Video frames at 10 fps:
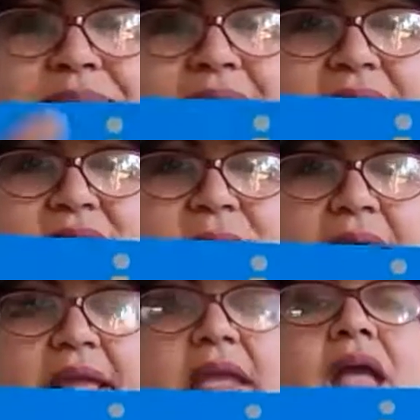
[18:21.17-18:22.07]
That's
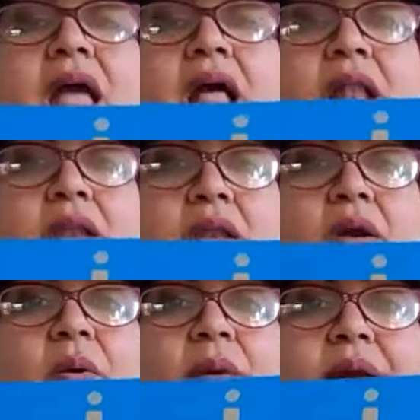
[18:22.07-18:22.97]
my
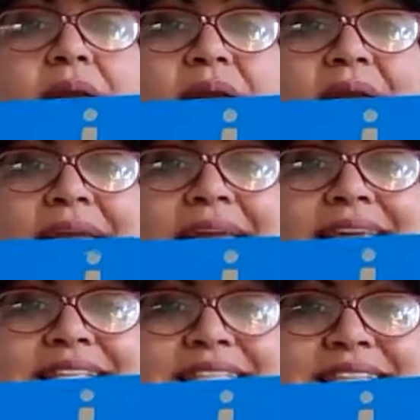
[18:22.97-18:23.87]

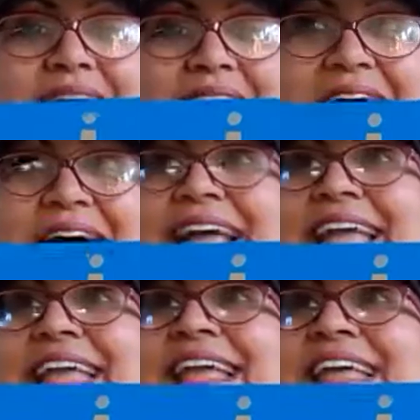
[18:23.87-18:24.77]
lowercase
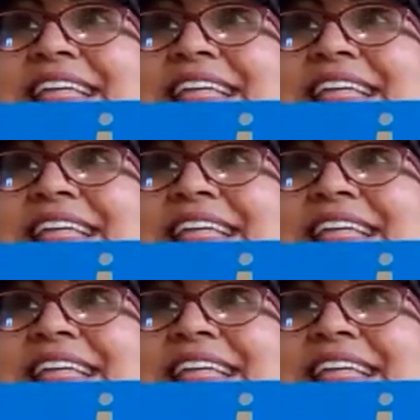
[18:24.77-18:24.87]
i.